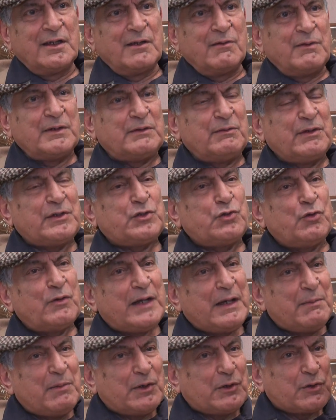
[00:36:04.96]
with which you
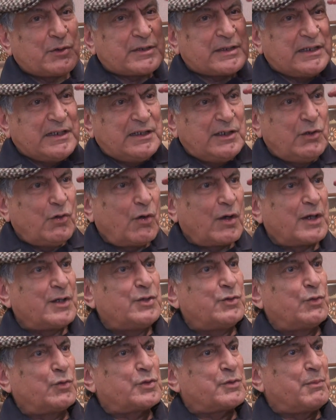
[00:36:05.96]
were able to see the
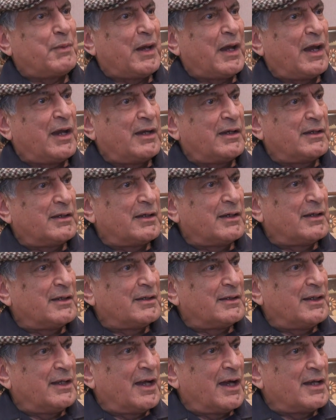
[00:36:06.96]
orange juice behind
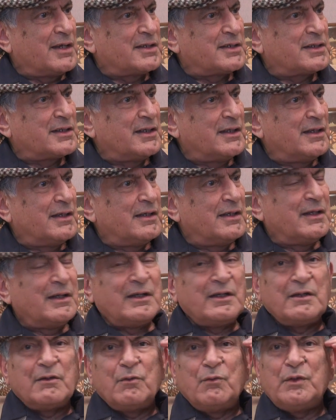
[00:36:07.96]
the eyes,
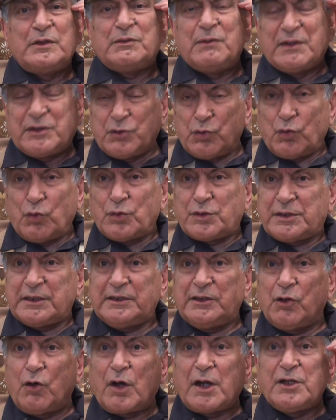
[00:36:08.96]
with which you could see
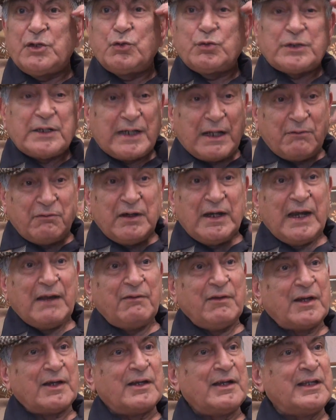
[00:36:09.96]
the orange juice at every
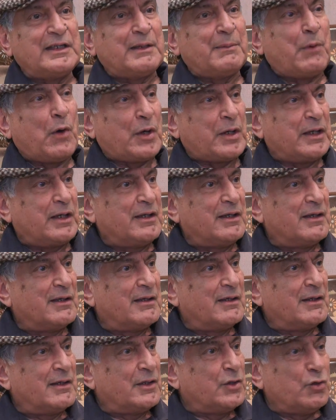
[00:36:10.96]
level in the body,
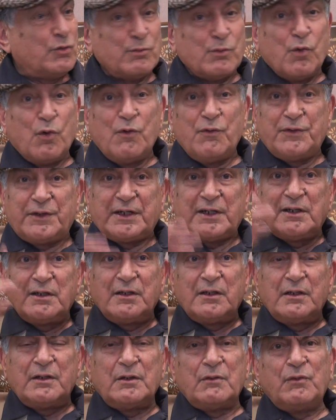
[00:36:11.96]
you moved
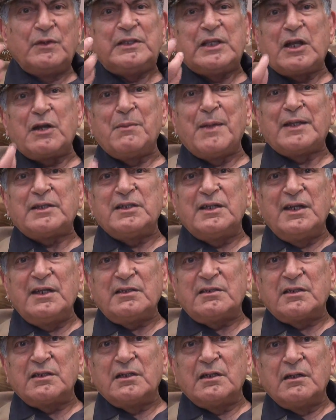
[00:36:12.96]
with your
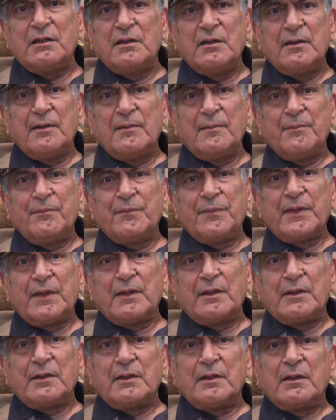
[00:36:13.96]
imagination.
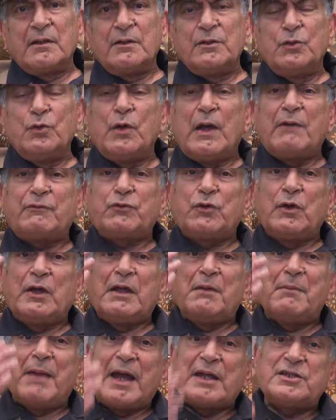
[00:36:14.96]
You have to
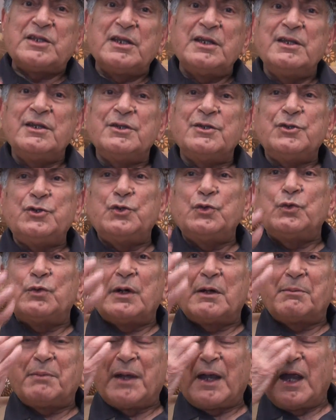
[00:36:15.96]
imagine you
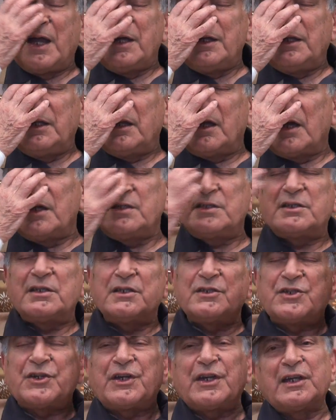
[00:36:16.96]
are behind the eyes
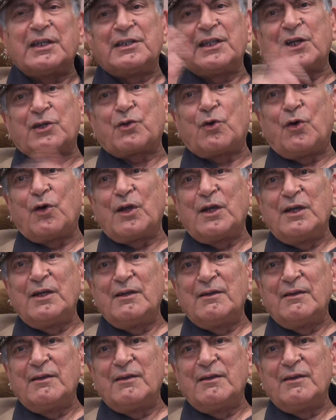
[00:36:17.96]
sitting in that hall.